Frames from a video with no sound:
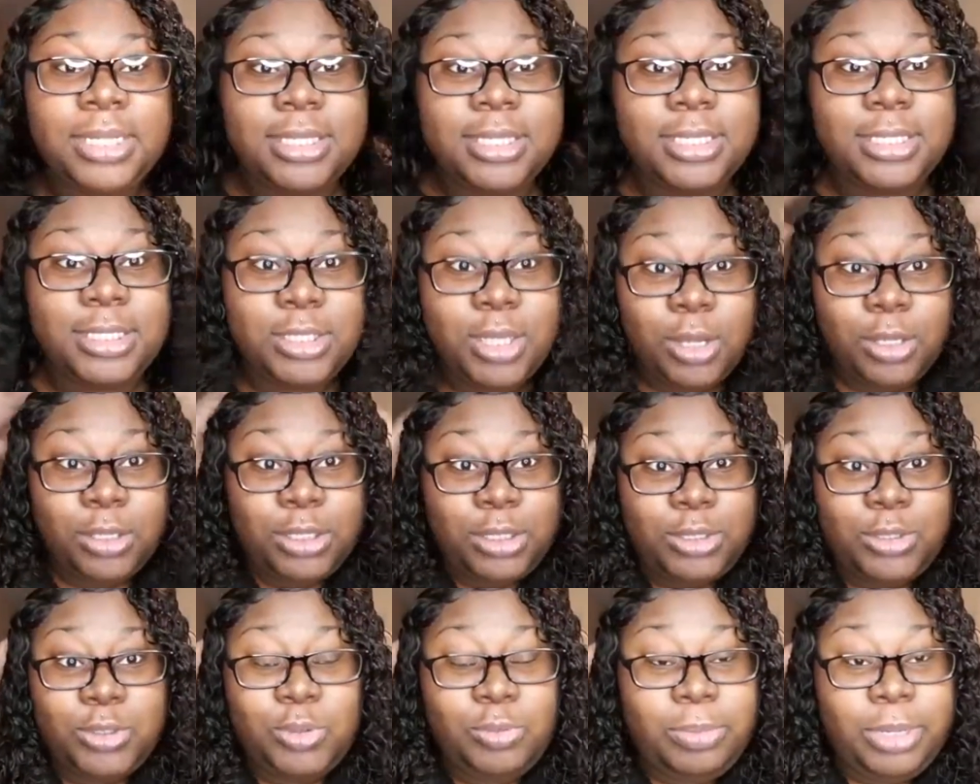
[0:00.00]
this is only
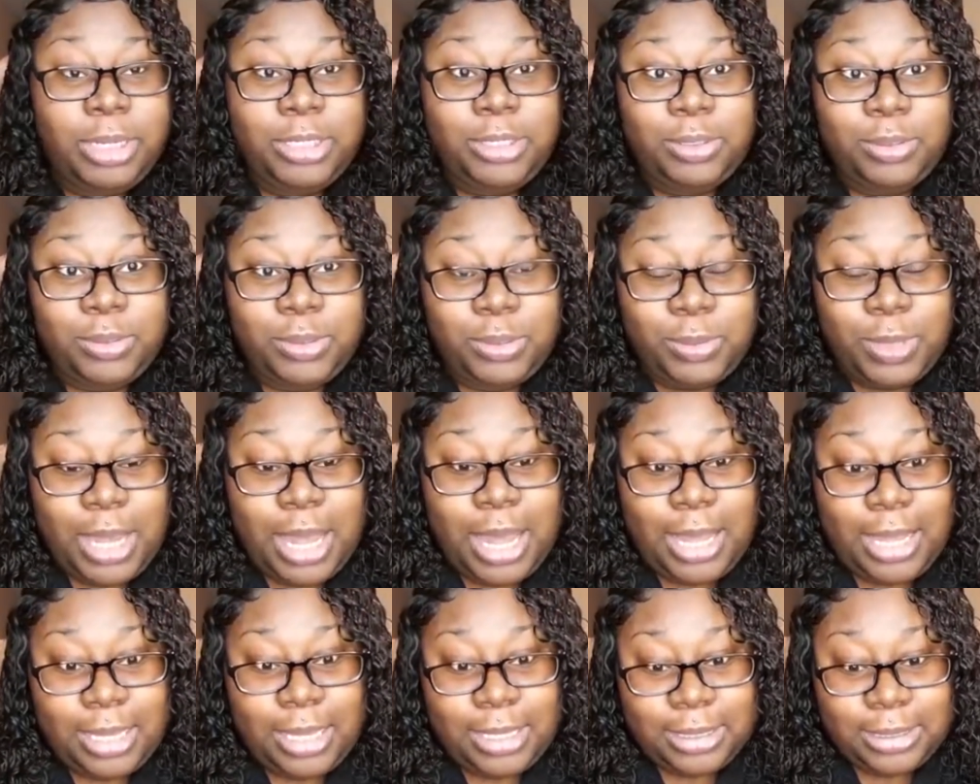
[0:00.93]
2 bundles, you
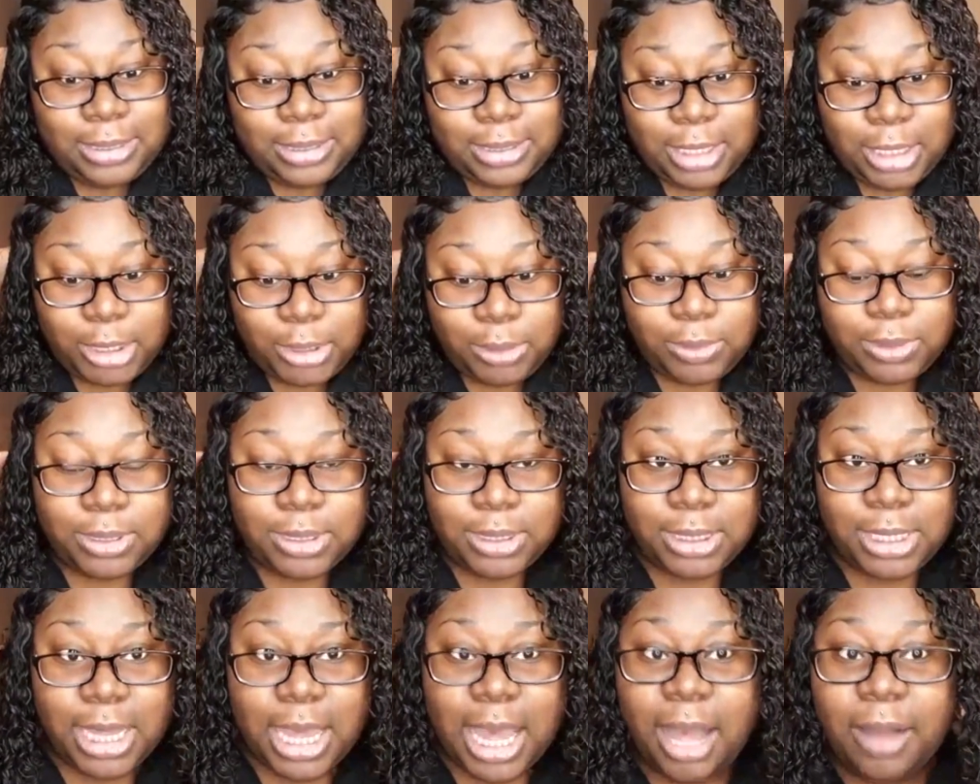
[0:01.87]
guys. And you can
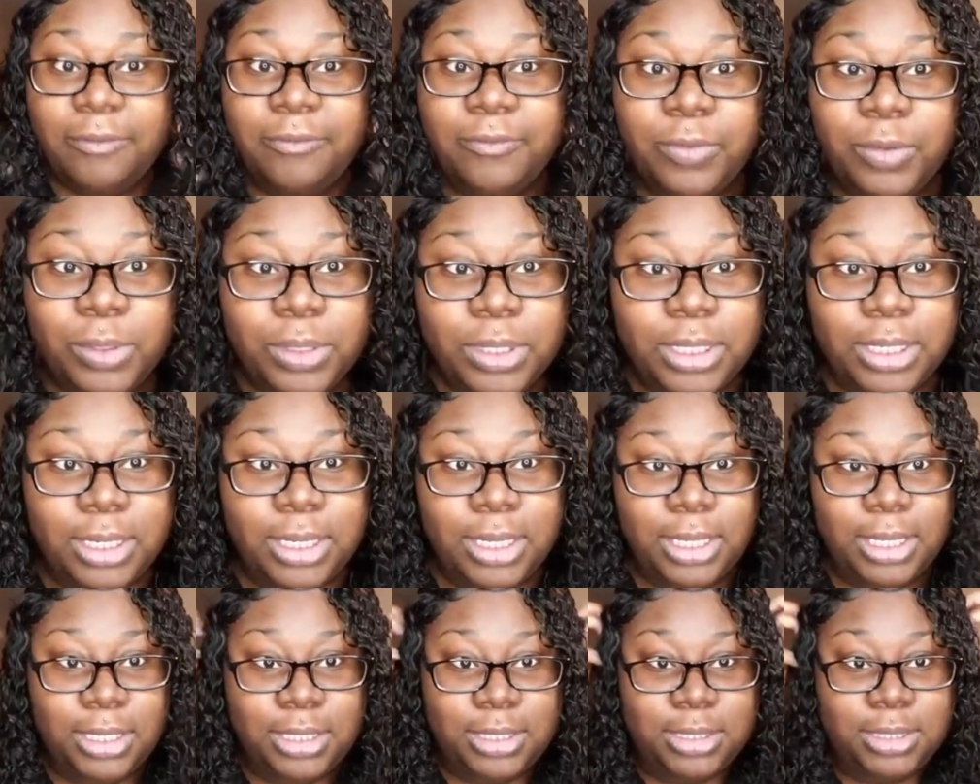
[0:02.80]
see how full it
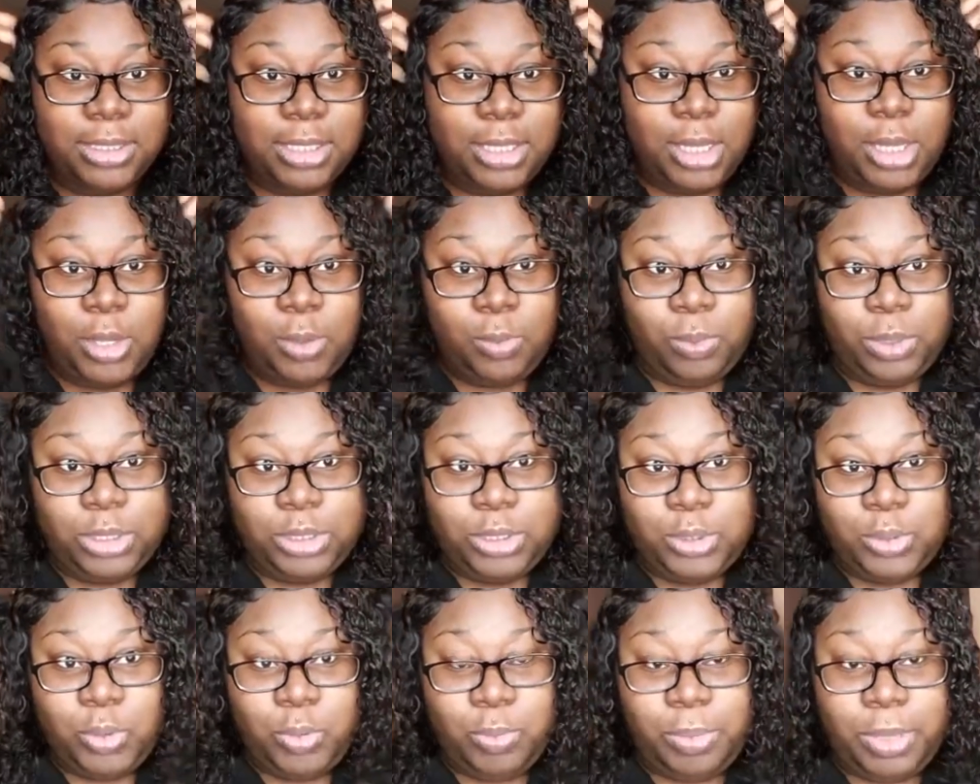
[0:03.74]
is with
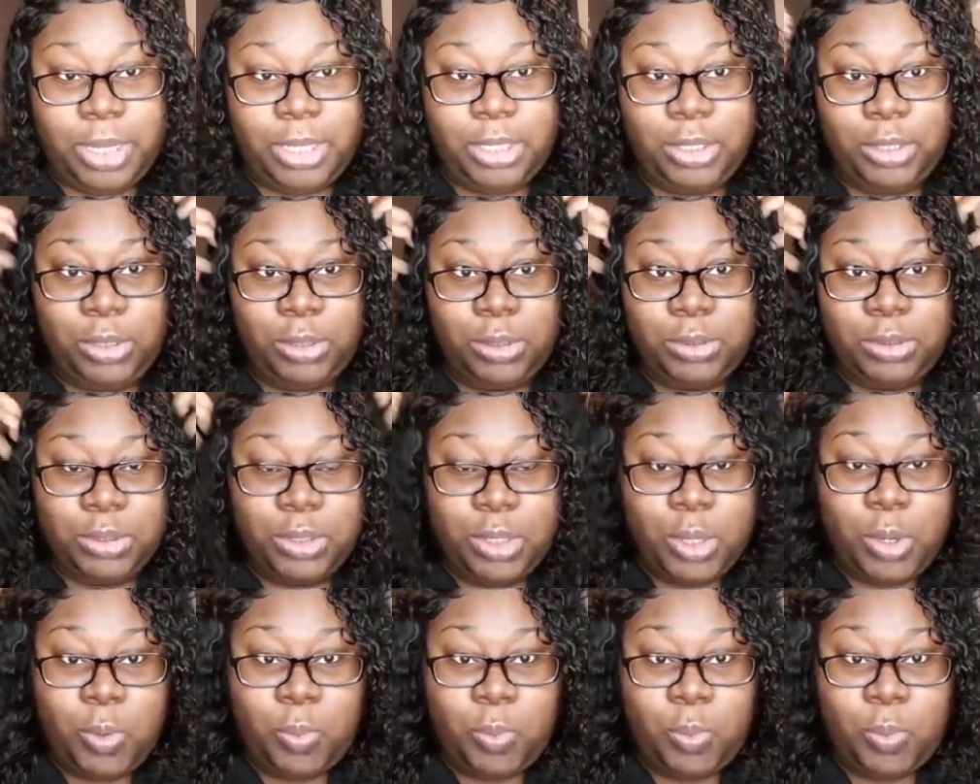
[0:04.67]
2 bundles.